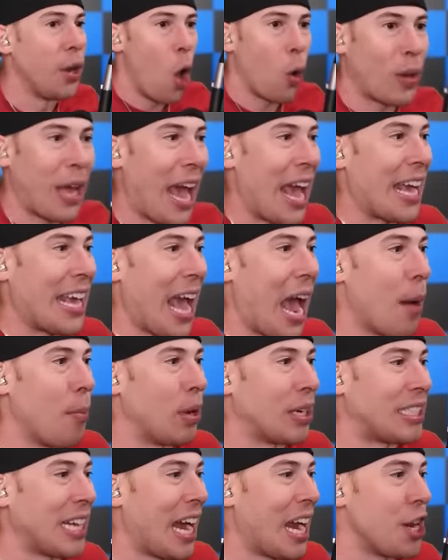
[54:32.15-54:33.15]
Okay,
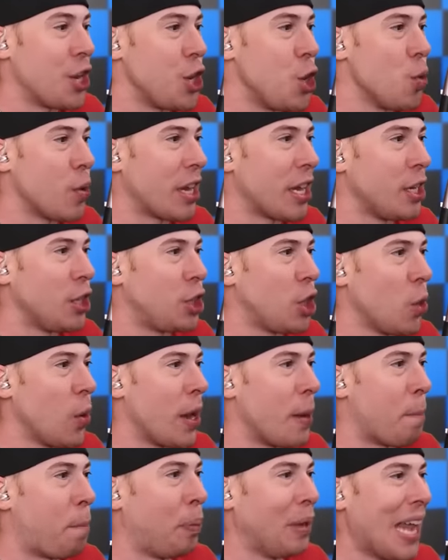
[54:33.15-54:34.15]
camera titan, you can do
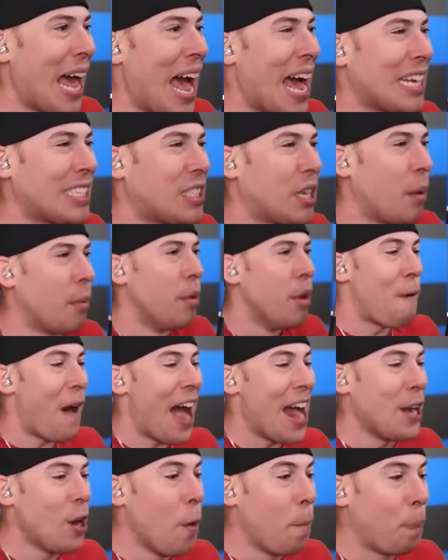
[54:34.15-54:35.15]
it. Blast them!
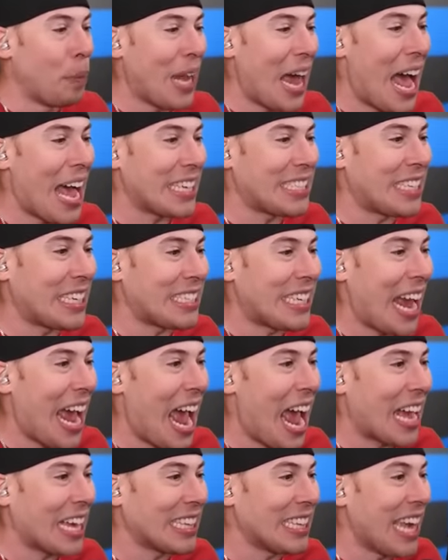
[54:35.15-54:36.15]
Final blast
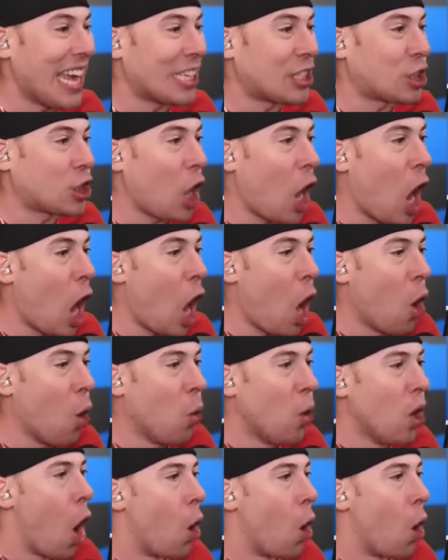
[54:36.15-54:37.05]
attack! Let's go!